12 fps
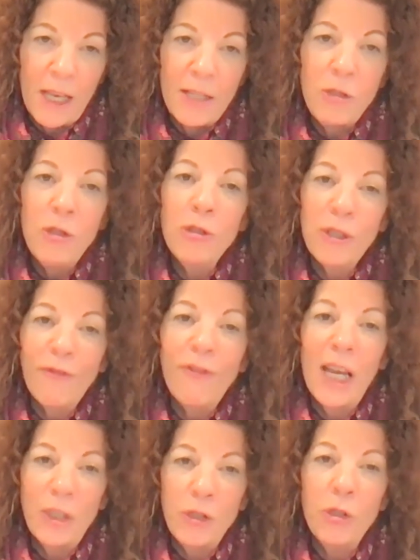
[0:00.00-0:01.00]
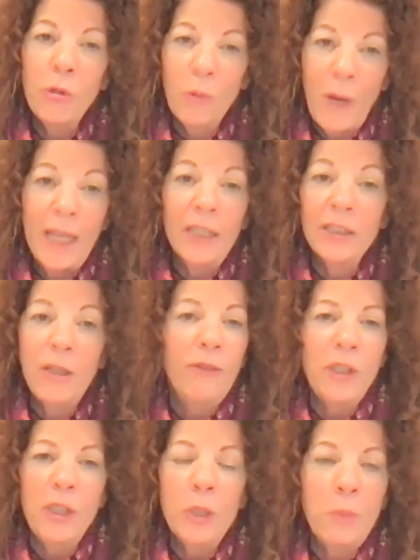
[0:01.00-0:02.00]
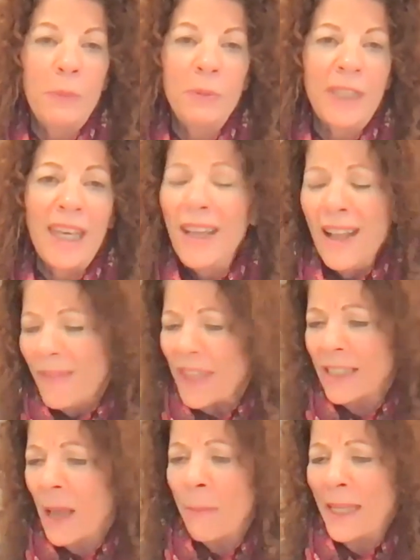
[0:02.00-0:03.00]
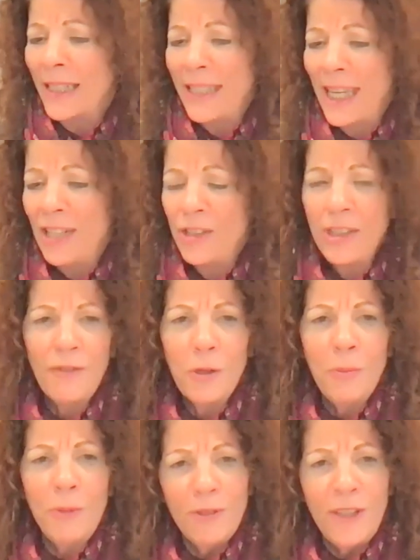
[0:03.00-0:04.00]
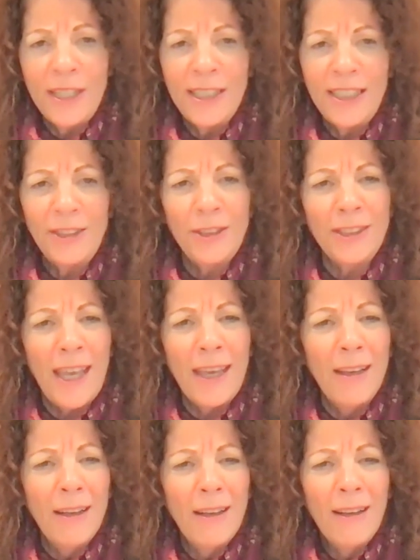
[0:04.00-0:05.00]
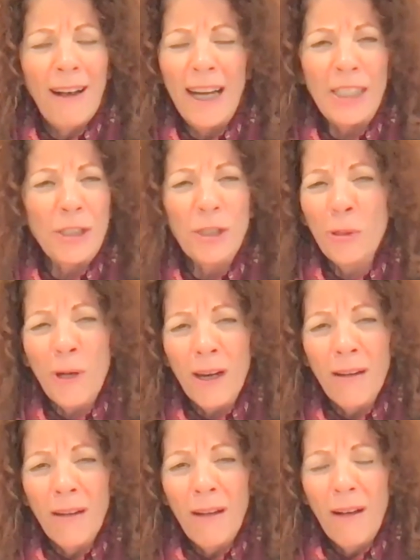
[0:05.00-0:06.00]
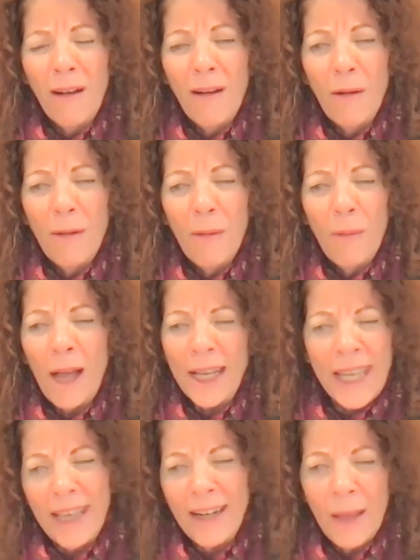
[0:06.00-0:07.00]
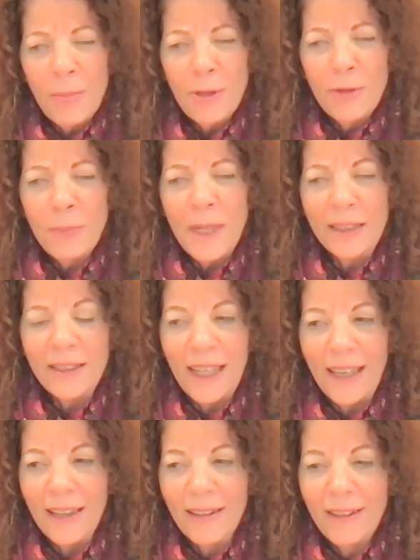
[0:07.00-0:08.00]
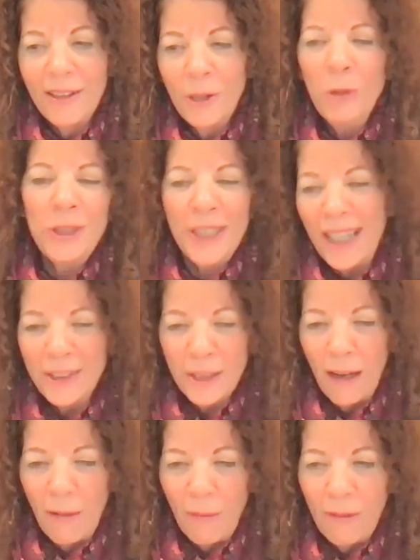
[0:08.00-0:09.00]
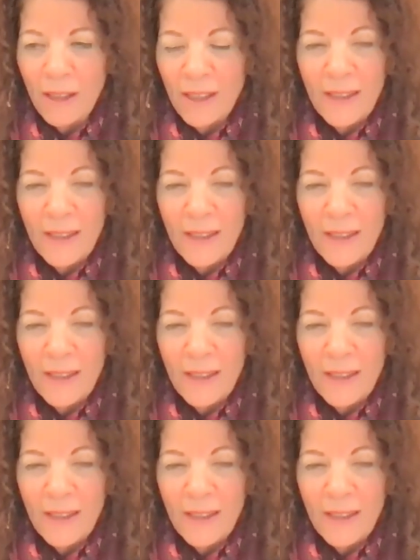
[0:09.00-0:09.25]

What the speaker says: And you should find your way. Because I know for years people say, that's not meditation if you're moving. And I used to say, are you sure? Why can't I move and meditate? Who said so?